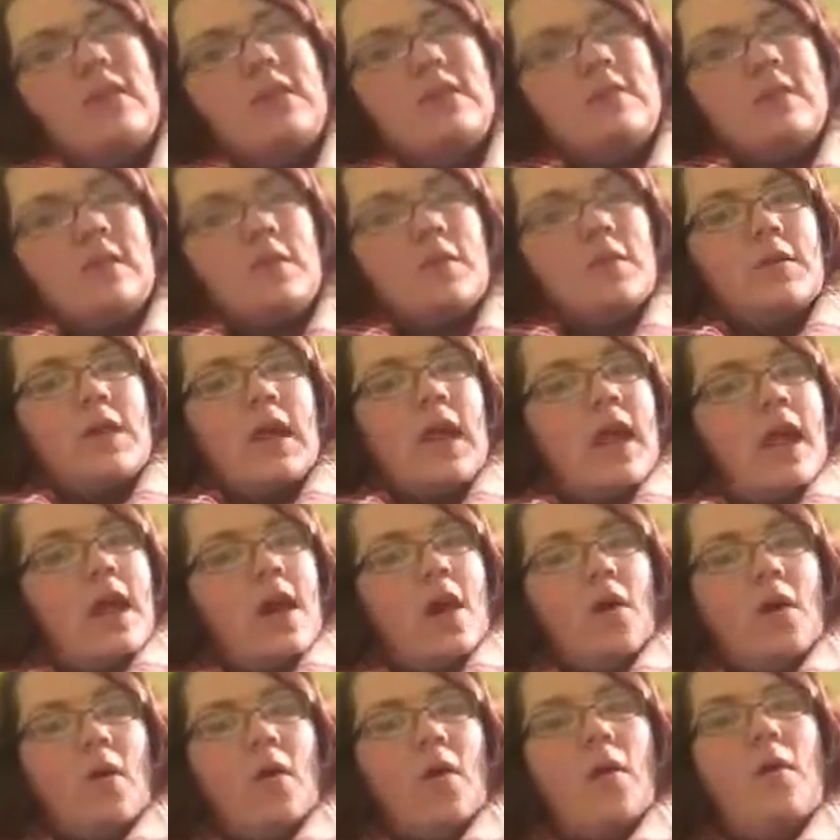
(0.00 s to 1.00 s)
So
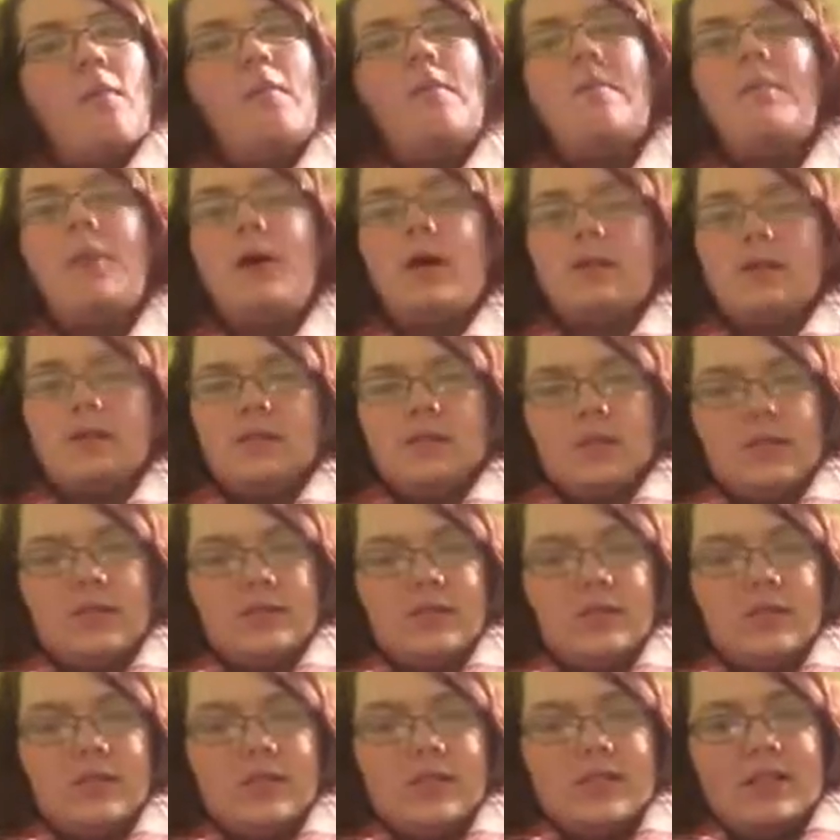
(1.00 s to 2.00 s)
now my
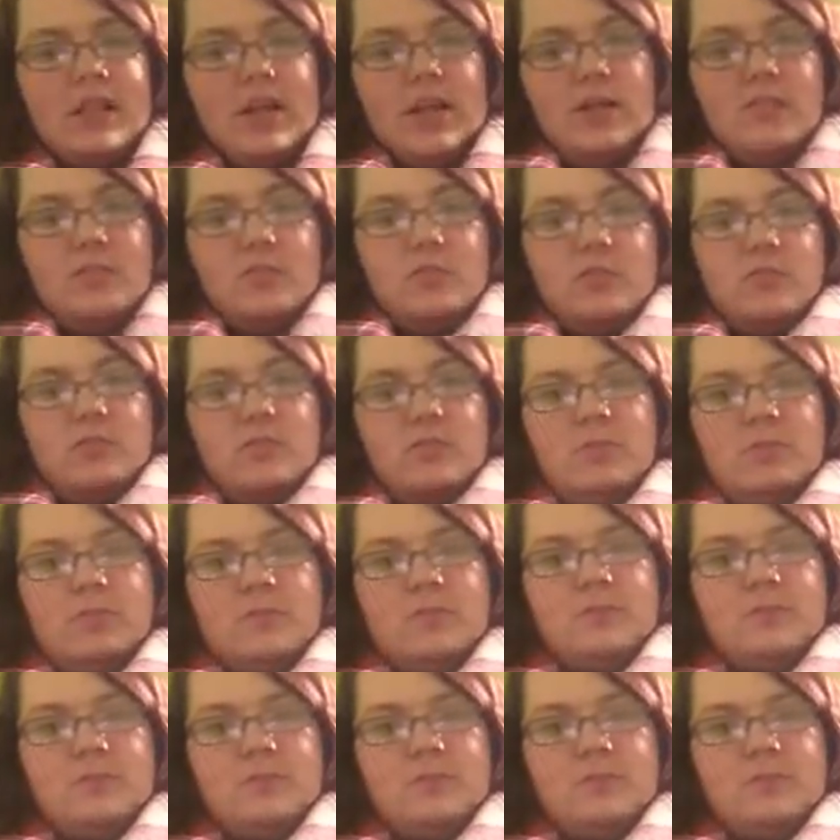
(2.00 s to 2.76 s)
students are designers.